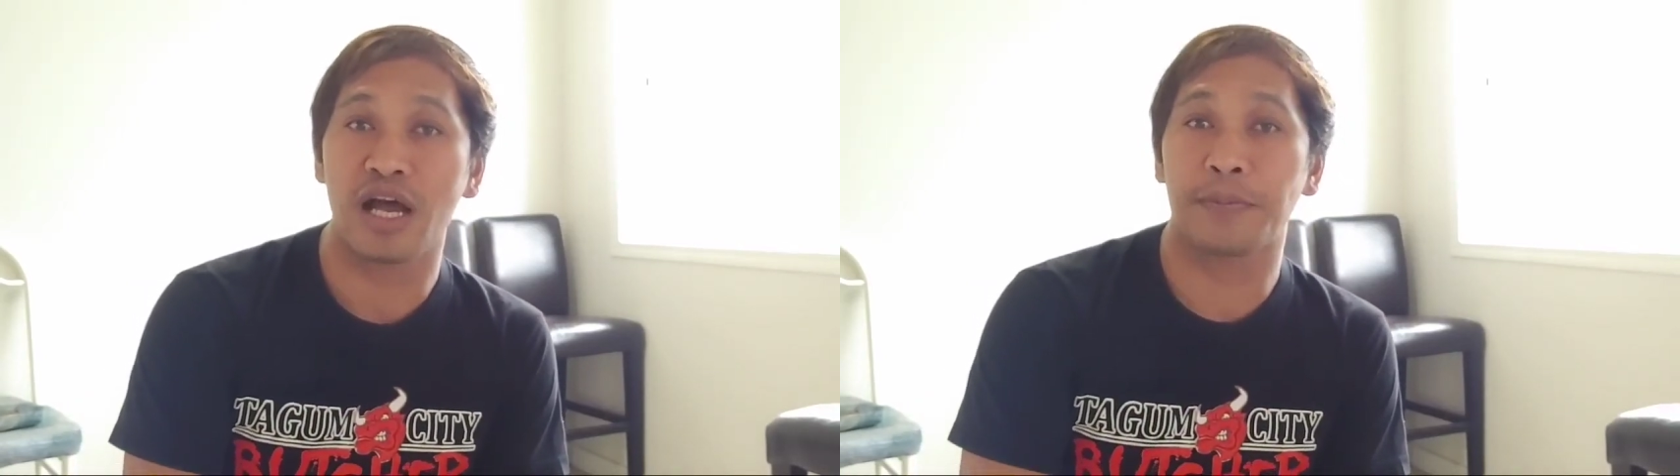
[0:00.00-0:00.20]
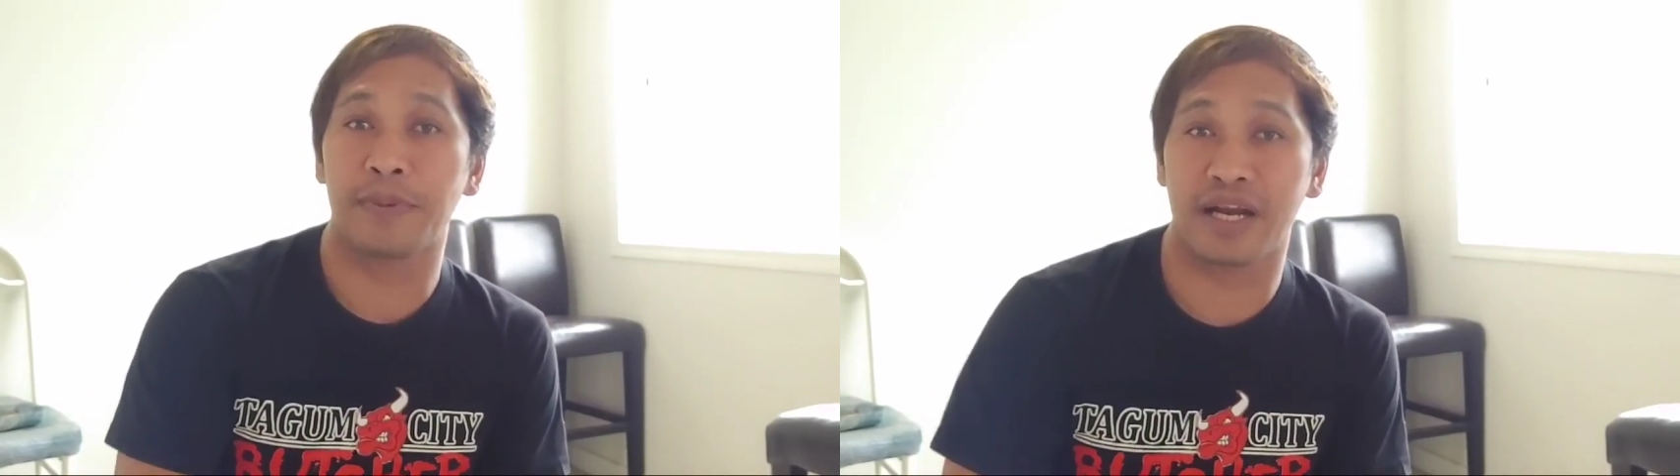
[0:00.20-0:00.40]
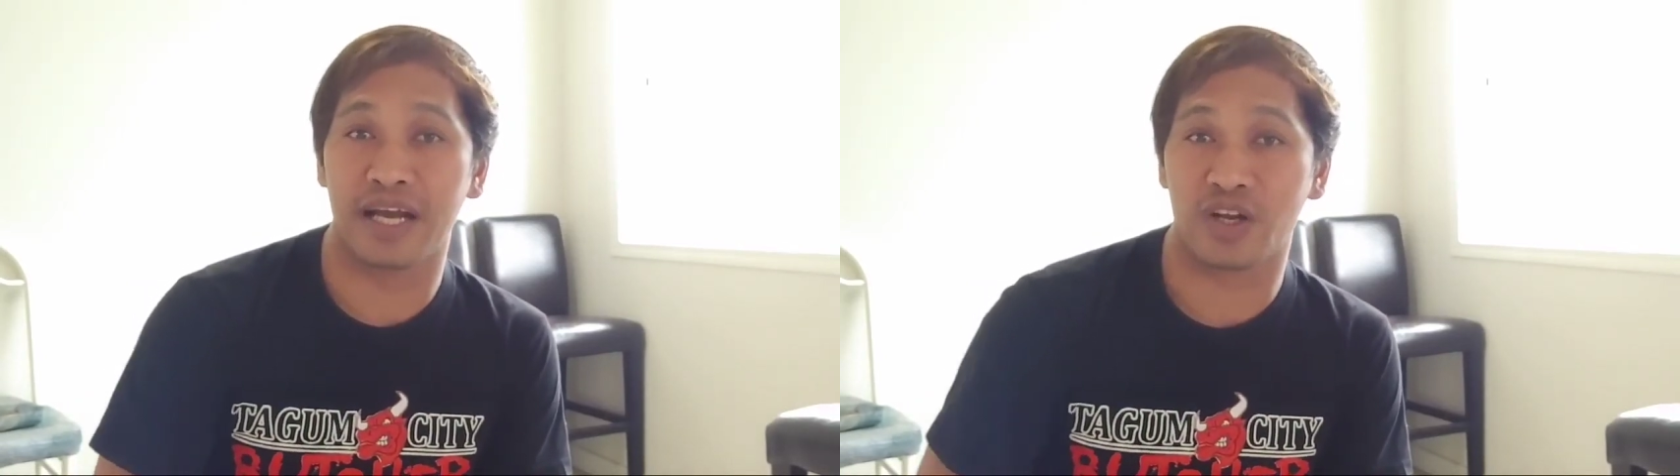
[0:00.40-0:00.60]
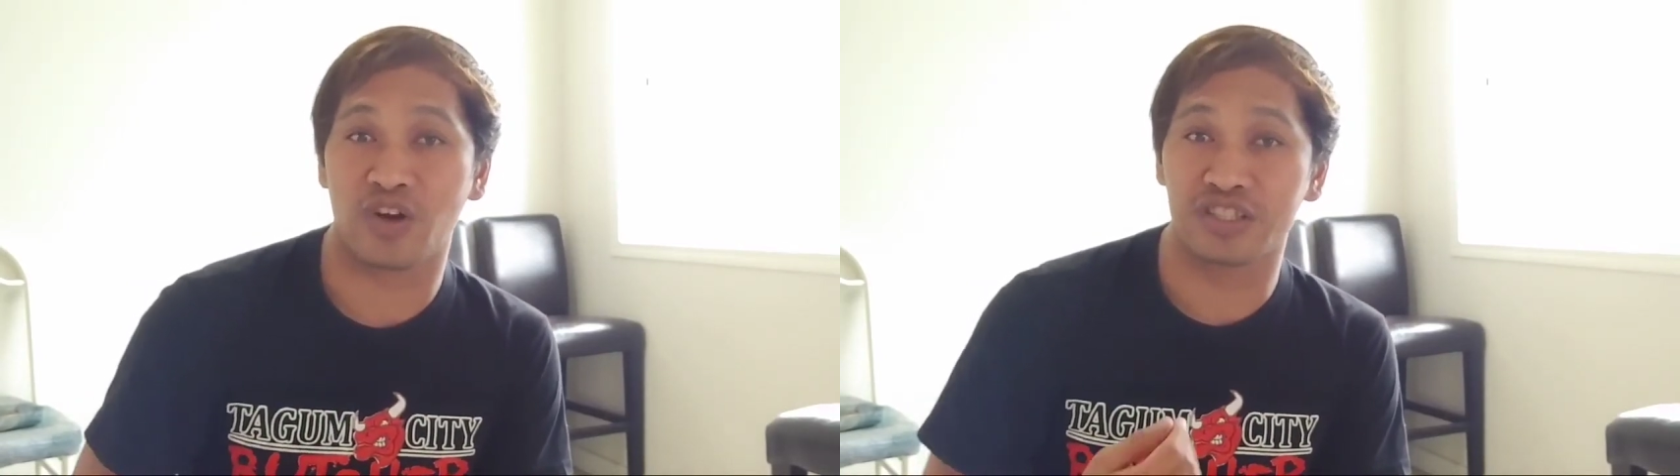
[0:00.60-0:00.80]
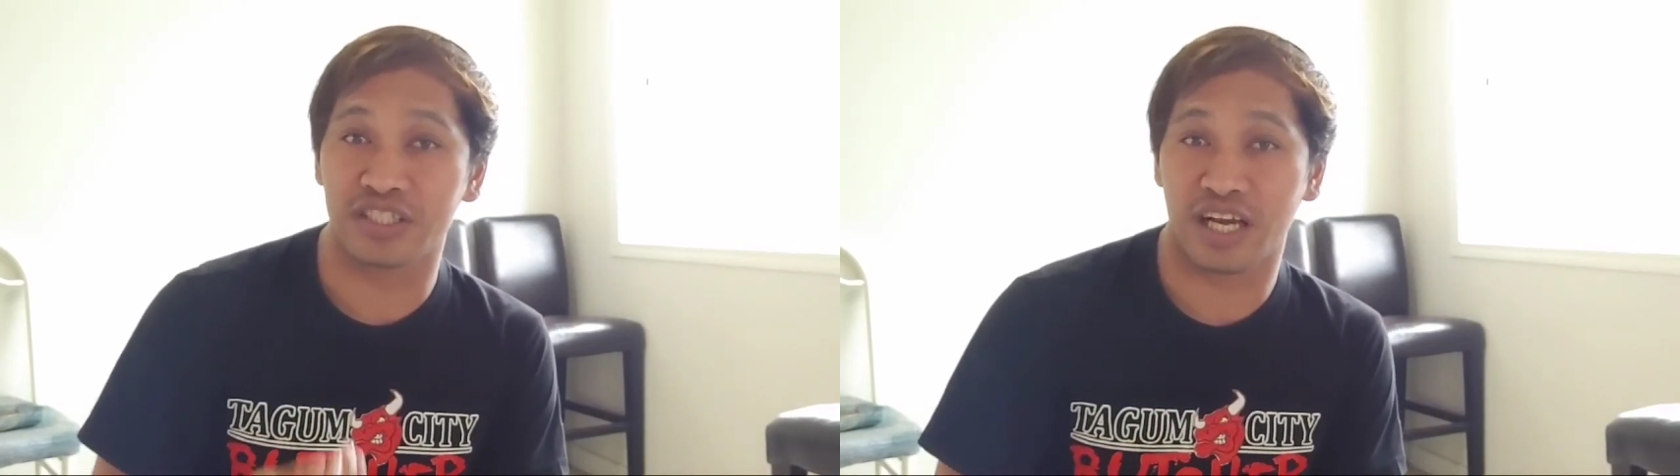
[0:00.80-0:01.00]
para
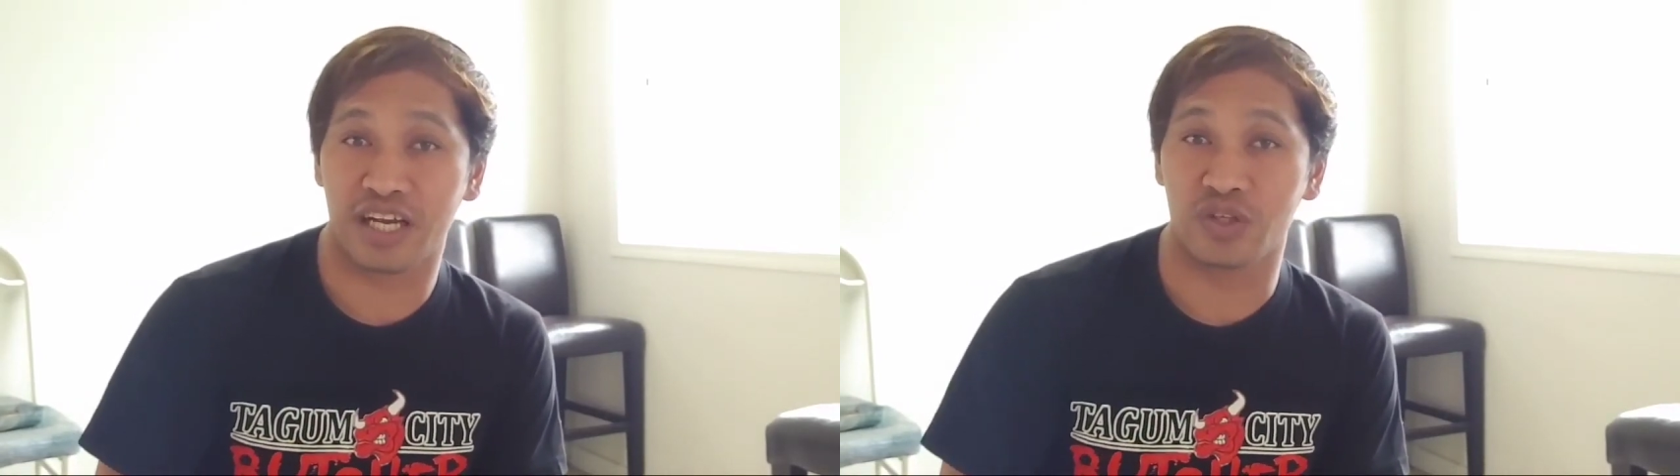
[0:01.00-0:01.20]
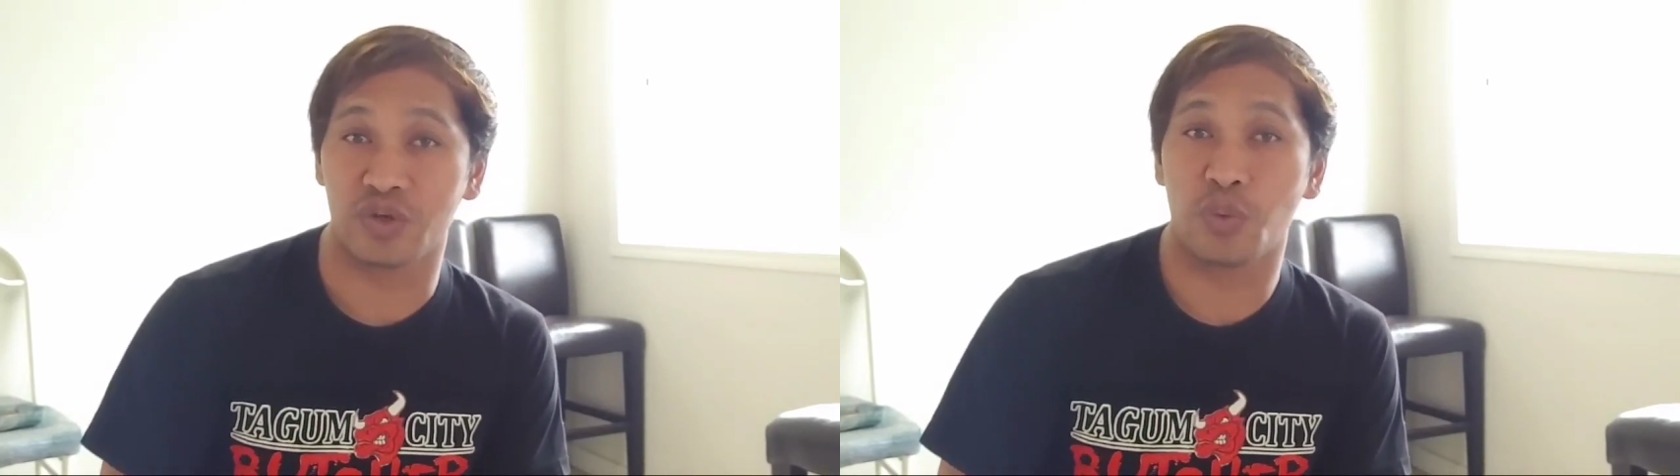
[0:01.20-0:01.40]
i-contact kayo